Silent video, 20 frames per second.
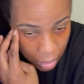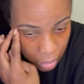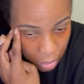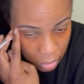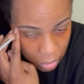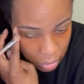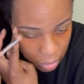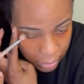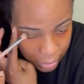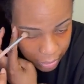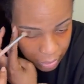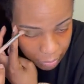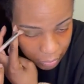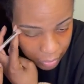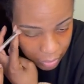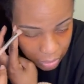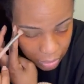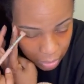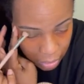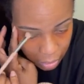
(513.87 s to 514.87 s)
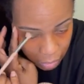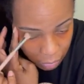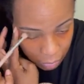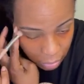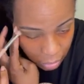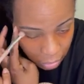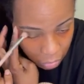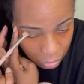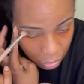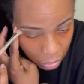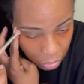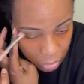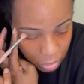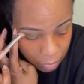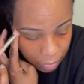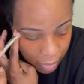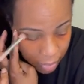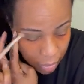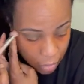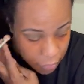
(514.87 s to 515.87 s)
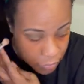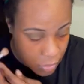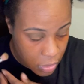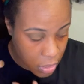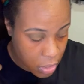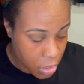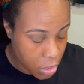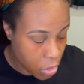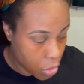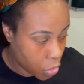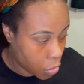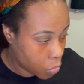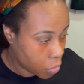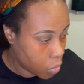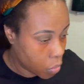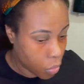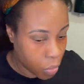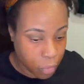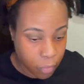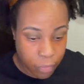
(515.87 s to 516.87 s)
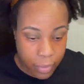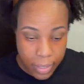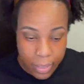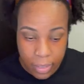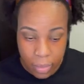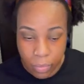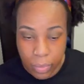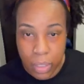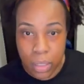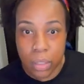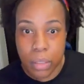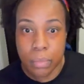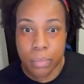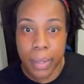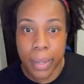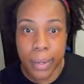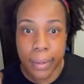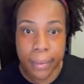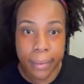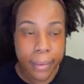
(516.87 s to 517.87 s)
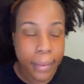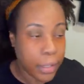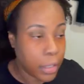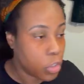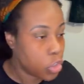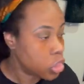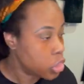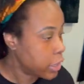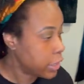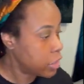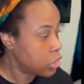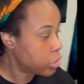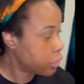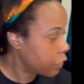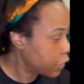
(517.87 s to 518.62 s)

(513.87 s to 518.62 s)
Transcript: So that's basically what The Crow is about, if you didn't know already. Where is my color changer? I